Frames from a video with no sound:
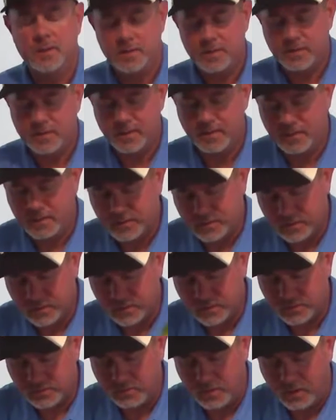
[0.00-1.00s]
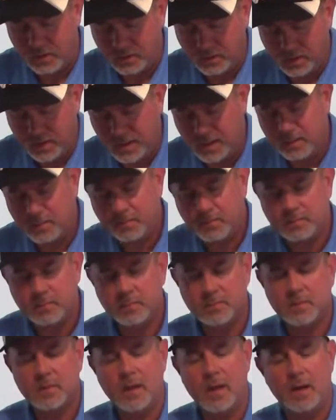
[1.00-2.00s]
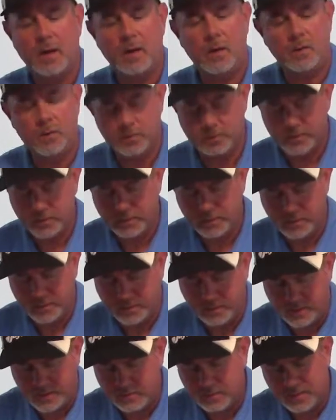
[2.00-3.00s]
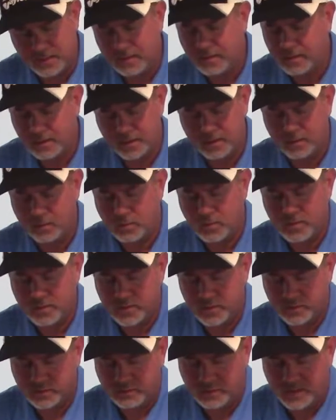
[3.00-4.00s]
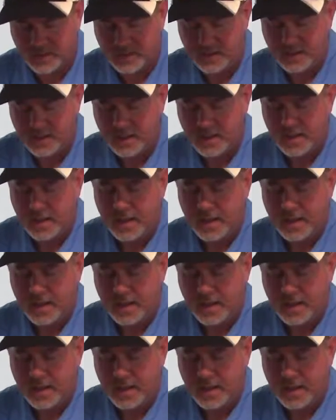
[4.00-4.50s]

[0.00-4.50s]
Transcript: This is a small lime, kind of old too, I think, but I think it'll work just fine.